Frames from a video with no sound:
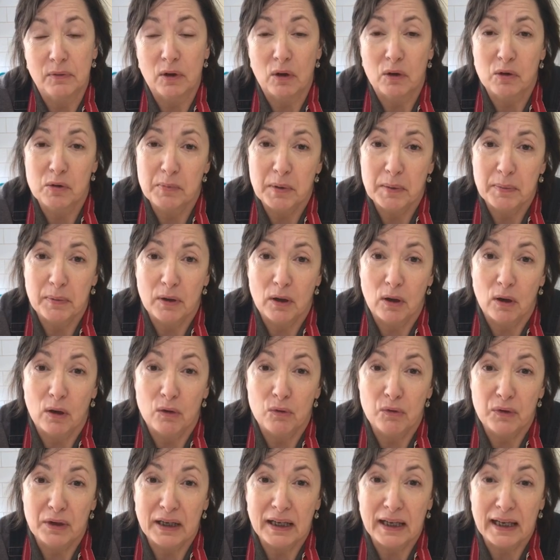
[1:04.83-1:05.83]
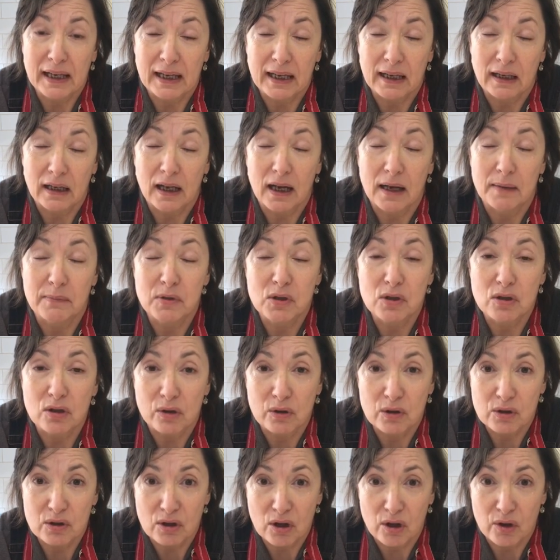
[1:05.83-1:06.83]
those people who are really ill. I'm so
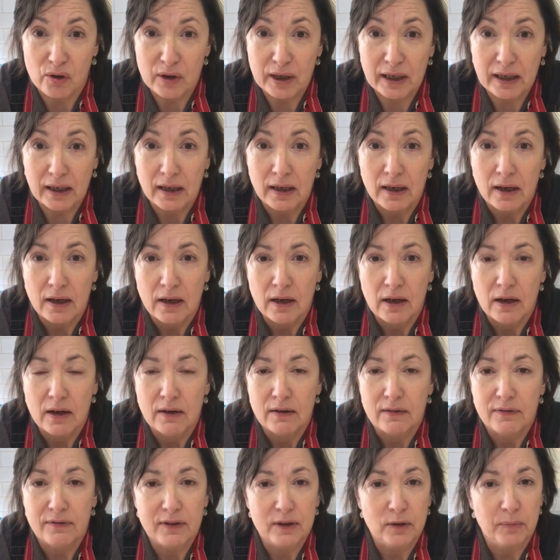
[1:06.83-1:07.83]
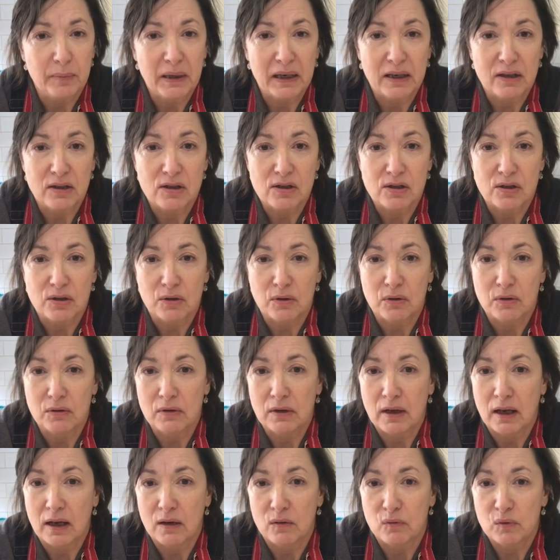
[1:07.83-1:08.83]
sorry. Feel better soon.
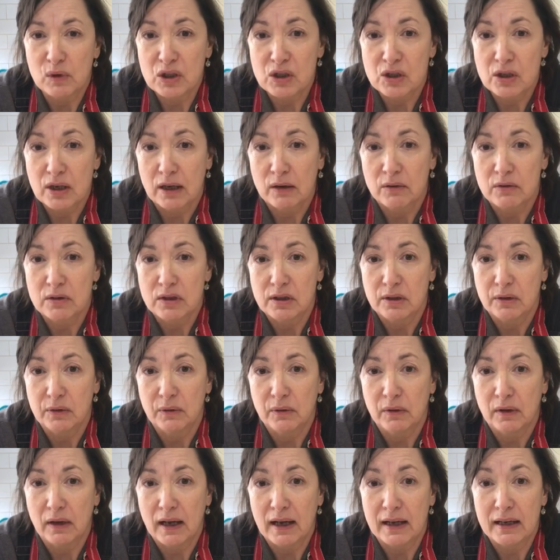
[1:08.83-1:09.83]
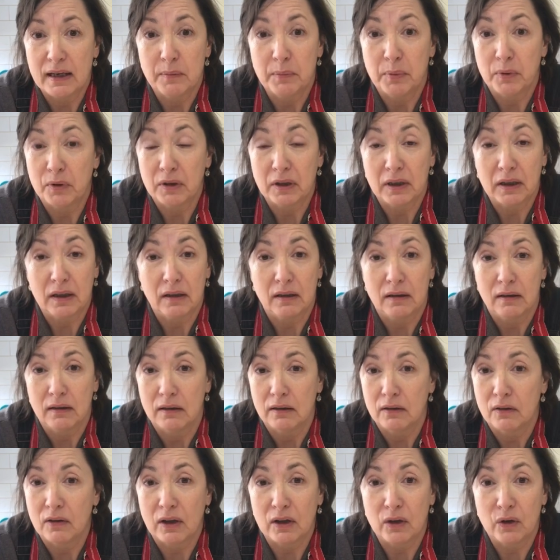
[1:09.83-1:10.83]
Reach out to anybody
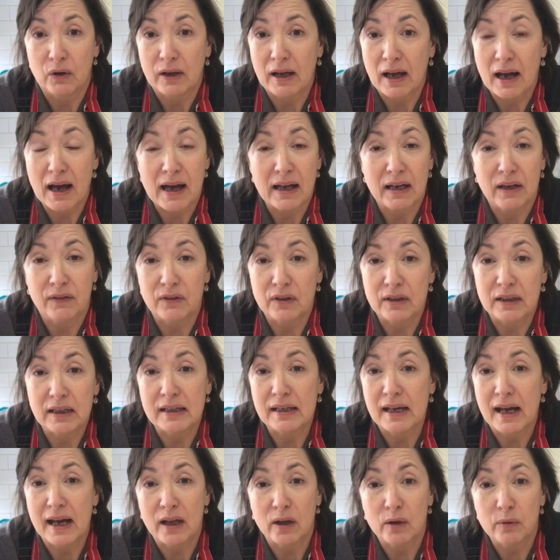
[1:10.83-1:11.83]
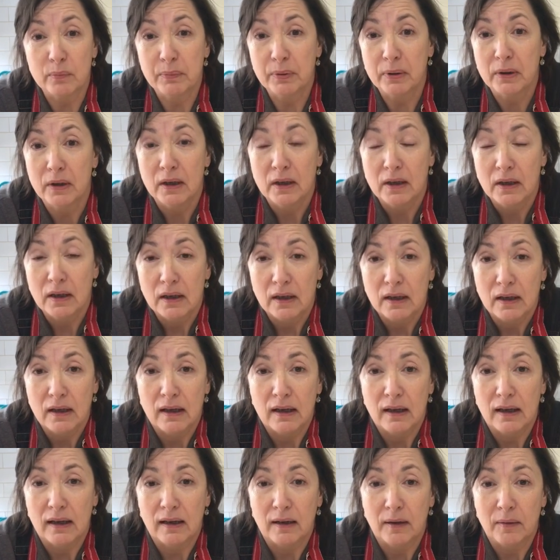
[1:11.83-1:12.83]
that you can if you need help.
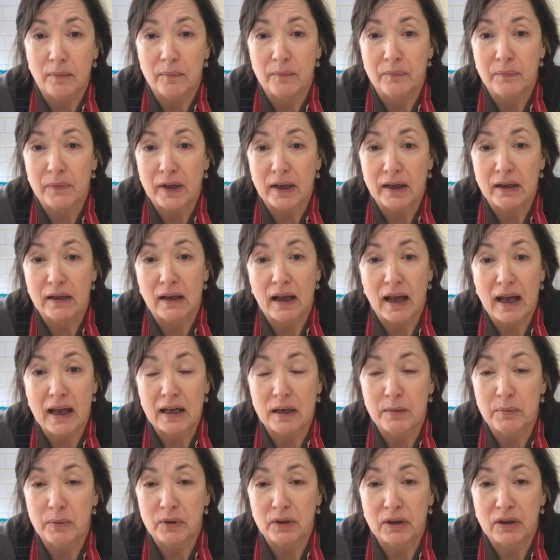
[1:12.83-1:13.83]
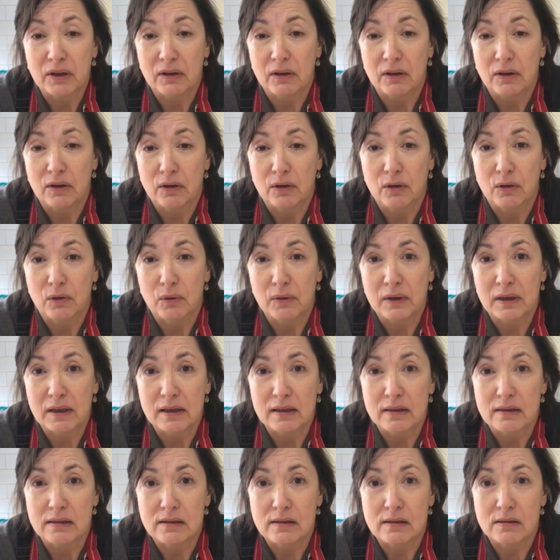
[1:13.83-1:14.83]
And anybody who
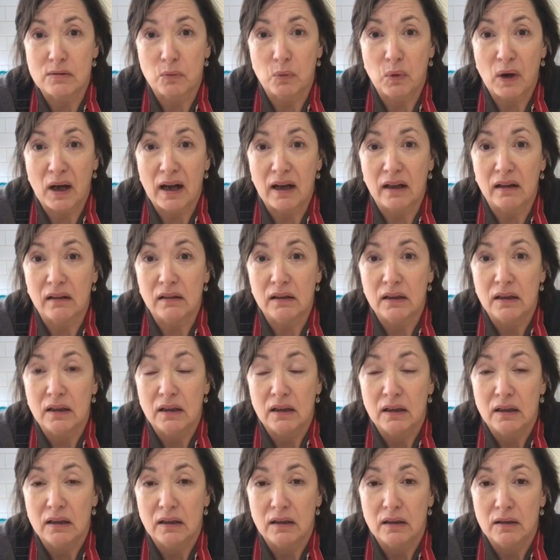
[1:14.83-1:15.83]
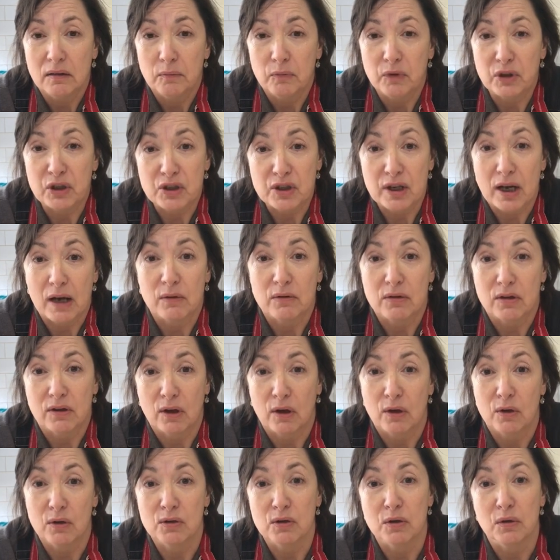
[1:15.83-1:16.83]
is well, reach out to
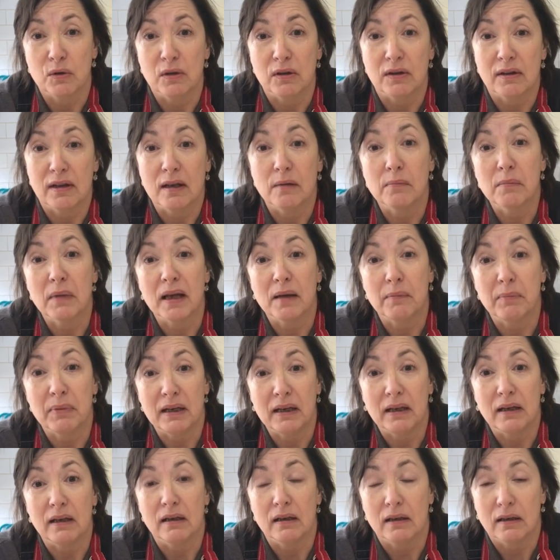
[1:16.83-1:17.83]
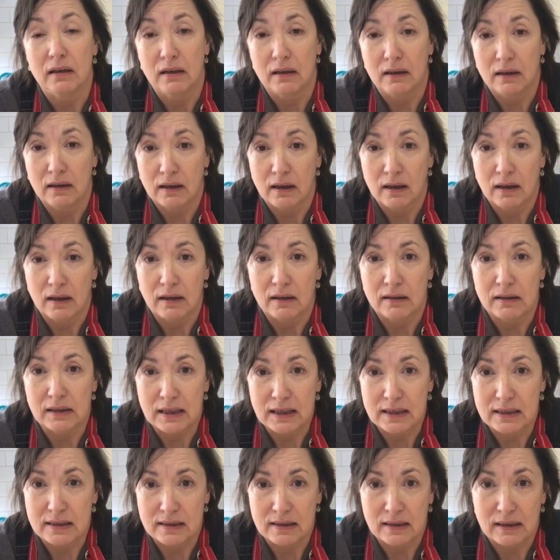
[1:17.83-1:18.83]
those who you think may be
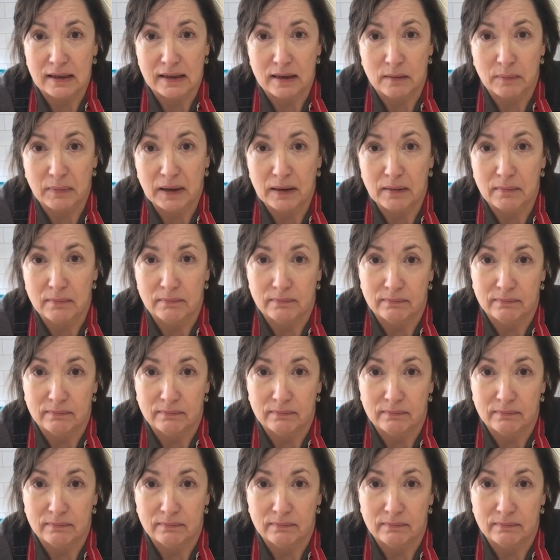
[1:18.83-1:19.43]
needing a little bit